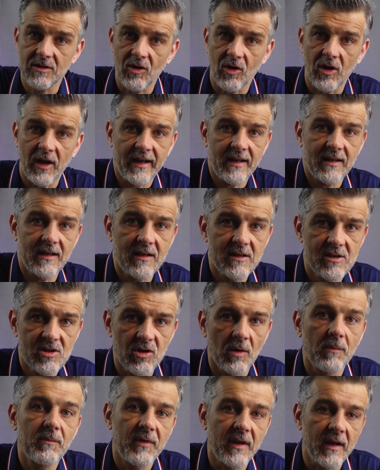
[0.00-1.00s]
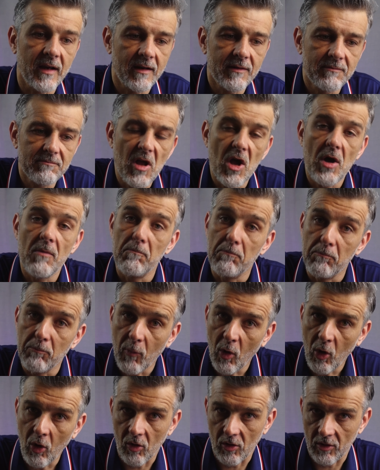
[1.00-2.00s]
collecting something
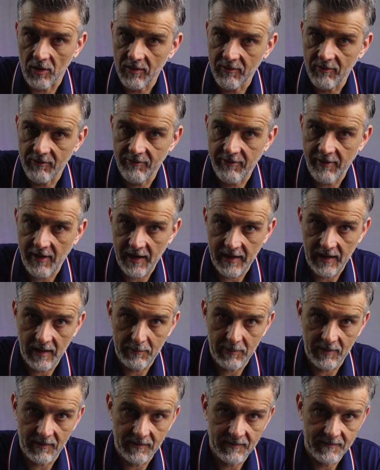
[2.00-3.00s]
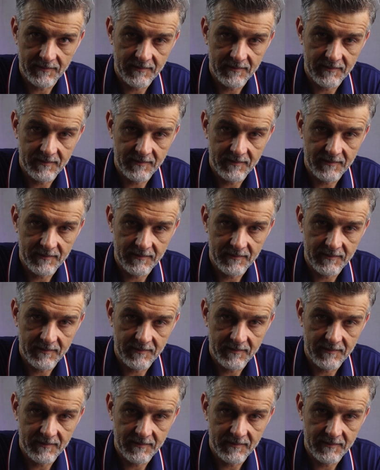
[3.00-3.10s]
more valuable.